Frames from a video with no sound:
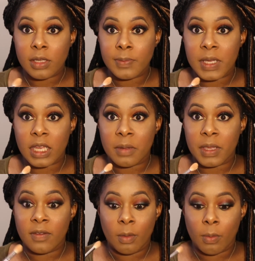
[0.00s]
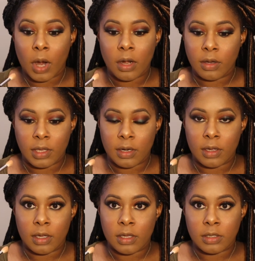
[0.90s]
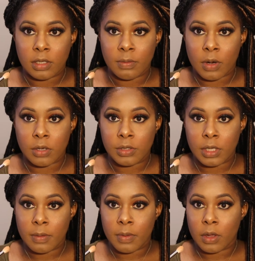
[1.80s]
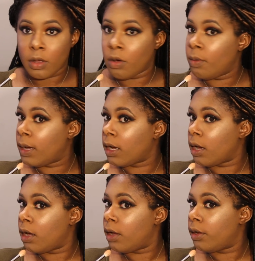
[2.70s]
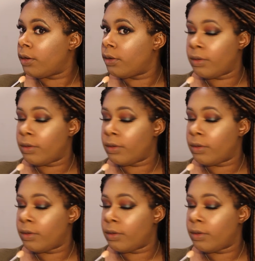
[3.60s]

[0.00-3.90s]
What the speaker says: it's picking up even brighter than it is in person, but oh my god.